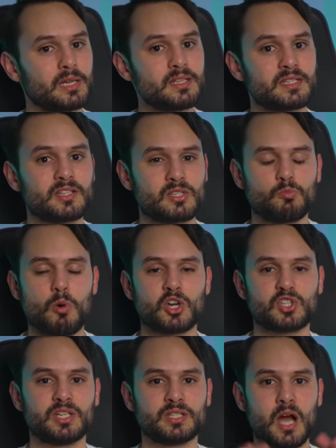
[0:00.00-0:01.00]
at least it doesn't
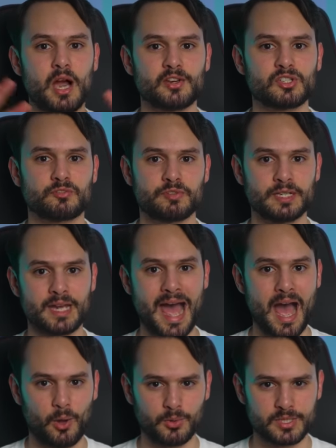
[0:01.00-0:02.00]
wash the entire screen
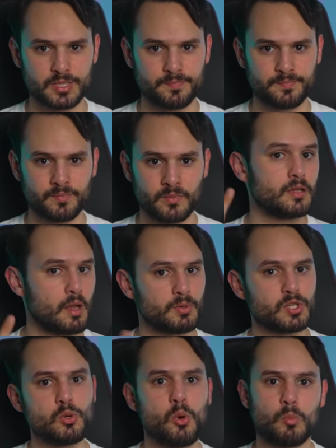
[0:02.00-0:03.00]
out. Number
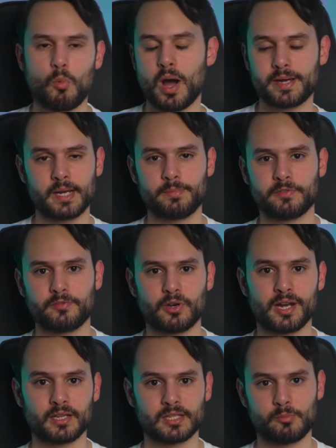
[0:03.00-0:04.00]
two on why I prefer
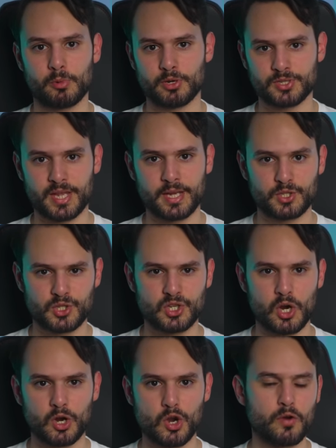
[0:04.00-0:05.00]
Alienware's
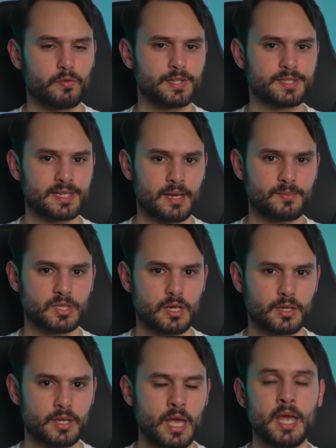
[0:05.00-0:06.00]
HDR over the
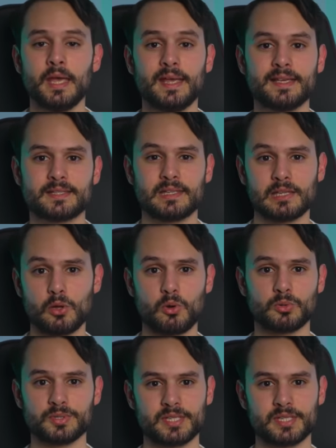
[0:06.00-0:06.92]
Samsung is the local